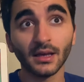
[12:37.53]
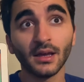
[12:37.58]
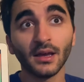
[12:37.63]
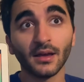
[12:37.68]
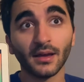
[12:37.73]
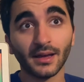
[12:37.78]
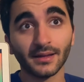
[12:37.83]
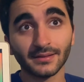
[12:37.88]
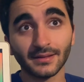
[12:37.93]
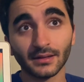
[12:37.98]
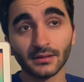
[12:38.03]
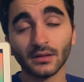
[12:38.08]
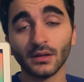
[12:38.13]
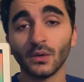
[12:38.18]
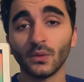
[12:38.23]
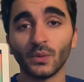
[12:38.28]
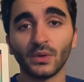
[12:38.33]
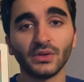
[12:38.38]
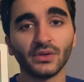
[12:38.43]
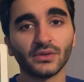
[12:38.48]
And then
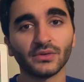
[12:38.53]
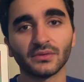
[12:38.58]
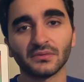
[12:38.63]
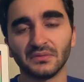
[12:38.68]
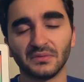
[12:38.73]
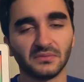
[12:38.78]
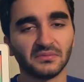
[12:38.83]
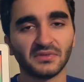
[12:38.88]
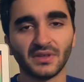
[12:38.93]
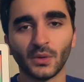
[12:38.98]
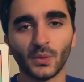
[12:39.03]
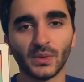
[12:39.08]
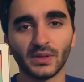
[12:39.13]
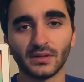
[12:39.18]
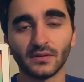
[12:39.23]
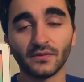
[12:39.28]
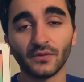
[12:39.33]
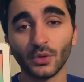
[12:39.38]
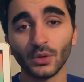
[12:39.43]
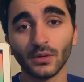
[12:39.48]
when you're done with the
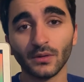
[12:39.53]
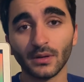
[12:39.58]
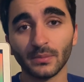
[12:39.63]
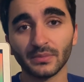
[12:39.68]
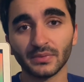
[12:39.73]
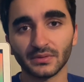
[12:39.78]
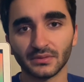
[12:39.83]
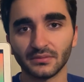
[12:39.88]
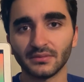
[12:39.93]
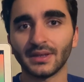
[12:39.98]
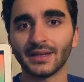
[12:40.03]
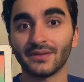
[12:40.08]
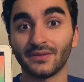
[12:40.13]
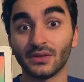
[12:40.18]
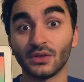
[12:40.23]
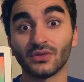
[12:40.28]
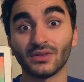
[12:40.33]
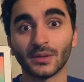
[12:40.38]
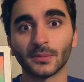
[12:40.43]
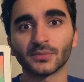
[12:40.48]
follow-up, like when you're
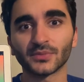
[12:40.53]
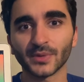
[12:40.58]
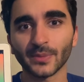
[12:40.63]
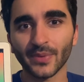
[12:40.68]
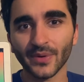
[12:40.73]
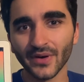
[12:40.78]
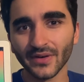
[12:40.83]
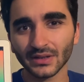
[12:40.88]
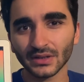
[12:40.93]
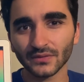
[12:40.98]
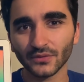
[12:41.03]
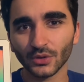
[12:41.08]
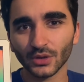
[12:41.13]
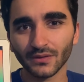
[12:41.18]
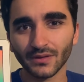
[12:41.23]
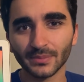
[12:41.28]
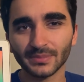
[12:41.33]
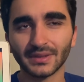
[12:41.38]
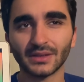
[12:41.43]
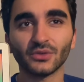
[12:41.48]
done preparing the
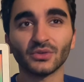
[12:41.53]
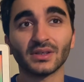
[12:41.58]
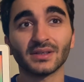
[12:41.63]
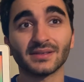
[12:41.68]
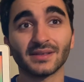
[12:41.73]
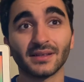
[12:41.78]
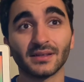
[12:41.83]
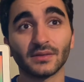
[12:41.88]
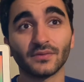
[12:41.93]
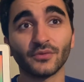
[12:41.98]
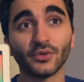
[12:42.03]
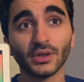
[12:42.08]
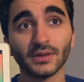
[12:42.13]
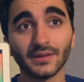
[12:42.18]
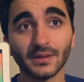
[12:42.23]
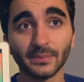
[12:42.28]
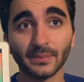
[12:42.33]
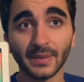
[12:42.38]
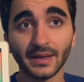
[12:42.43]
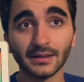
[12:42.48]
follow-up, then you can send the
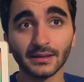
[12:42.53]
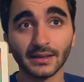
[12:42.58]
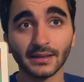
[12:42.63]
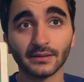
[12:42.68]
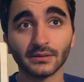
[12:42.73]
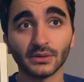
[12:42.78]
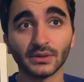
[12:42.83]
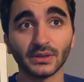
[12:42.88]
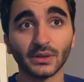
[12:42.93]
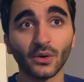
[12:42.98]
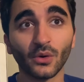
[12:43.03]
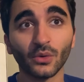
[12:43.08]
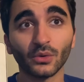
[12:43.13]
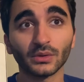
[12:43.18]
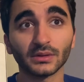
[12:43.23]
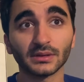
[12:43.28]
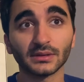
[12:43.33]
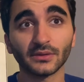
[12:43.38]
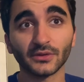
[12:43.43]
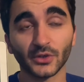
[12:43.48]
follow-up mail including all
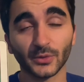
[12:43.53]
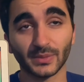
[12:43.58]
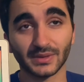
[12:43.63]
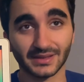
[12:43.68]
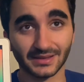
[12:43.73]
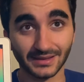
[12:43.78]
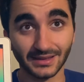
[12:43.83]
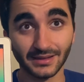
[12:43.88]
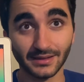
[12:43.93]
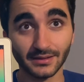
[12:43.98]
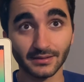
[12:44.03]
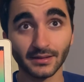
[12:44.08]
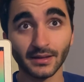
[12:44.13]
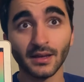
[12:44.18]
the documents needed,